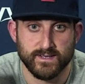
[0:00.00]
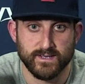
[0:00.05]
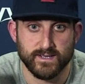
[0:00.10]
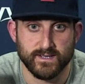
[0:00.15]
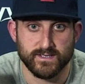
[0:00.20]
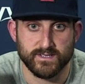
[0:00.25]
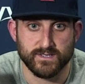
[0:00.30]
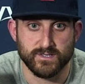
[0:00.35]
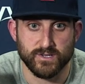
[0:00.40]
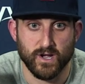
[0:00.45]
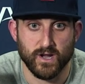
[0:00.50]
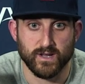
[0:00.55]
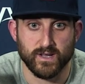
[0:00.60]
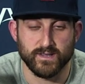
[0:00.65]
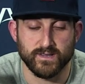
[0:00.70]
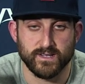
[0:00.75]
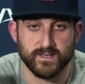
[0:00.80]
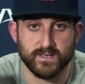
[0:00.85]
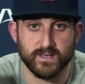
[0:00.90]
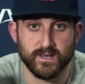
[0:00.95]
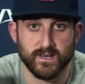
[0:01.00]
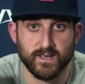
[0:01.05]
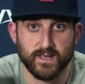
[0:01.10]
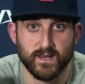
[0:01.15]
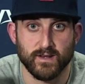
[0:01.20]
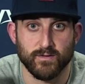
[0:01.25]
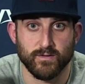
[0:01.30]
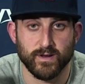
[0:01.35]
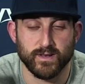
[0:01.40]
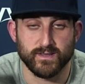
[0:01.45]
it's shocking that they didn't
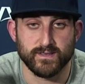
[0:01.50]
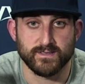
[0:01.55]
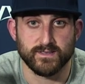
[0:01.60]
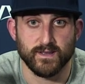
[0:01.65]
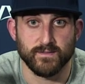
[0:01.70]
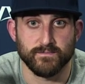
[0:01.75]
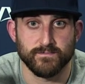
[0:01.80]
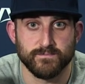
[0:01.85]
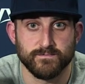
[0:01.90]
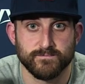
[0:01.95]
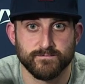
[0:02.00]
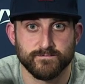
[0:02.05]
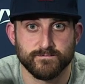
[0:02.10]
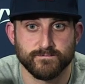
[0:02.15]
get it right this time.